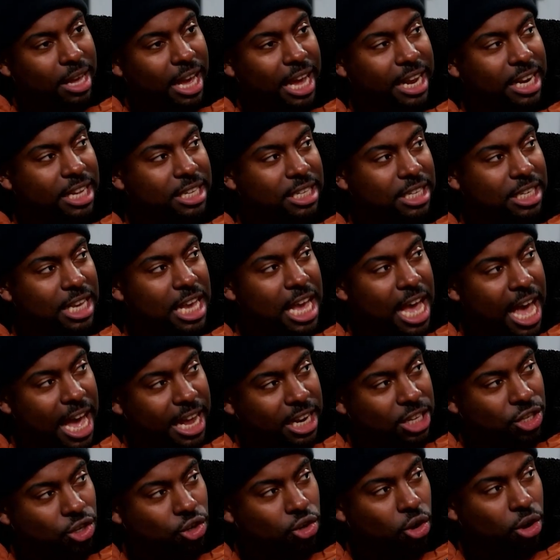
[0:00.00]
And it's
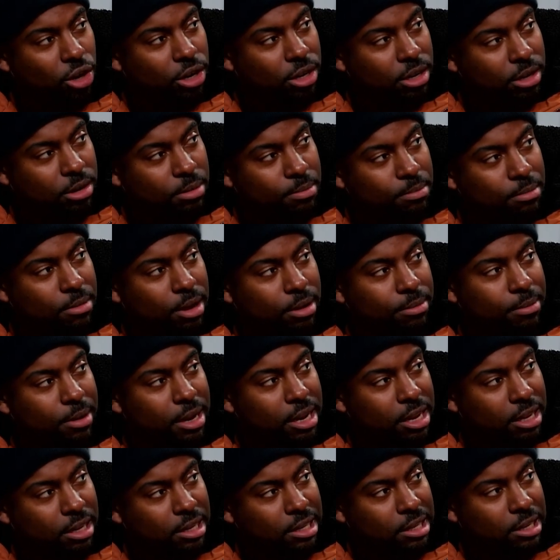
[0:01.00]
John
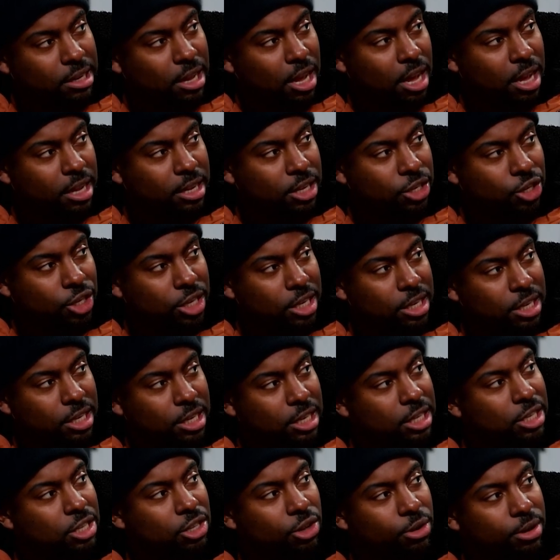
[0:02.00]
McMillan, the
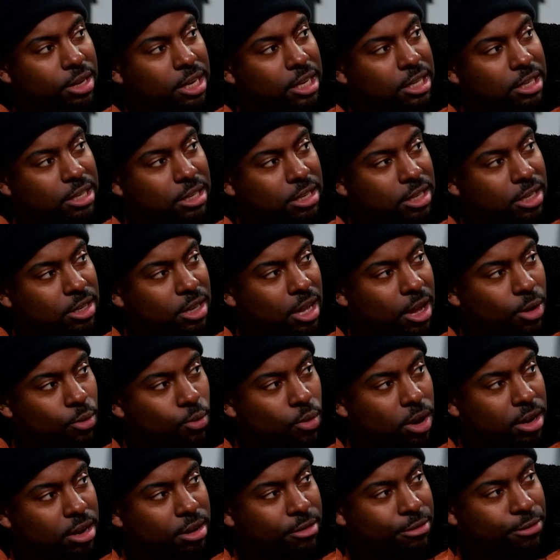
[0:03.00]
genius, doing his
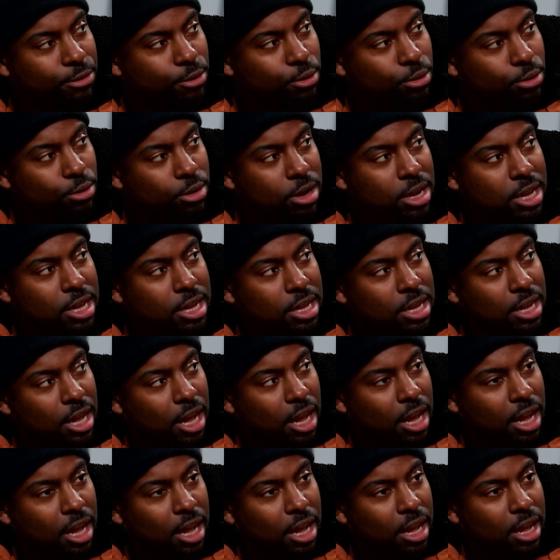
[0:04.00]
wonderful
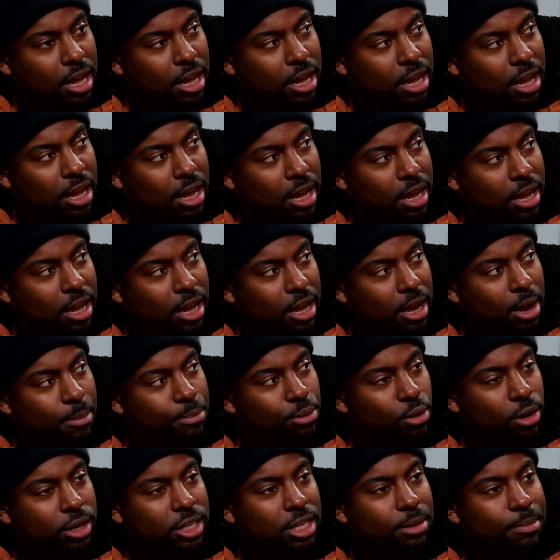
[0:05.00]

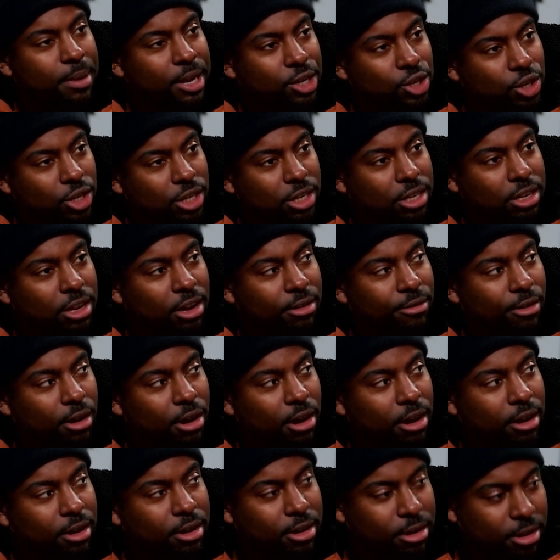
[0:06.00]
approximation of
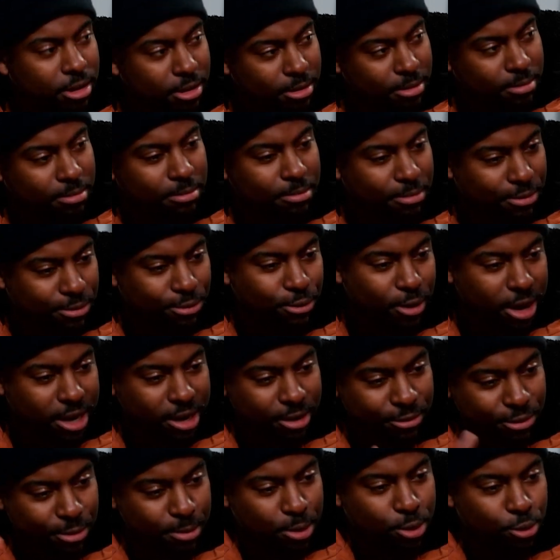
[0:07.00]
our
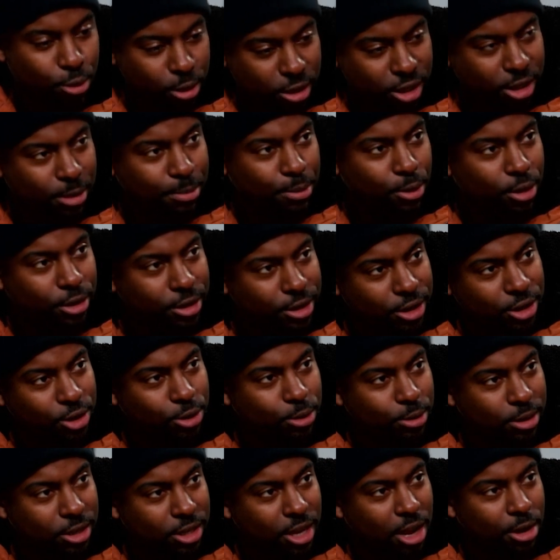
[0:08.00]
friend from across the pond
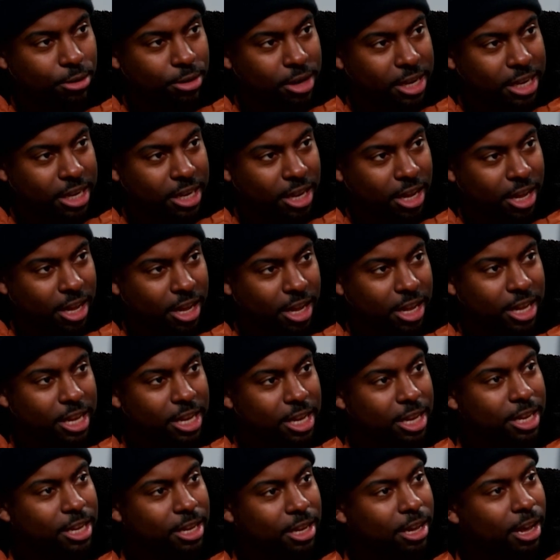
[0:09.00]
who is currently
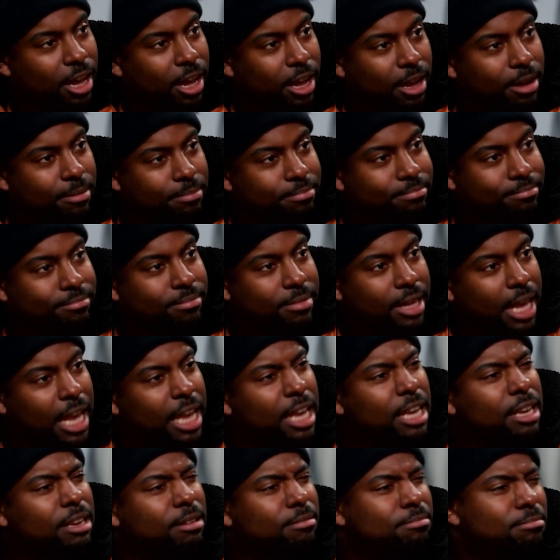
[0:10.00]

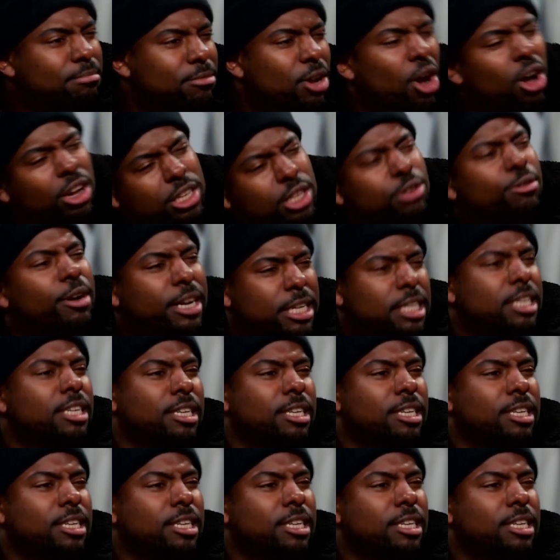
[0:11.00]
incarcerated.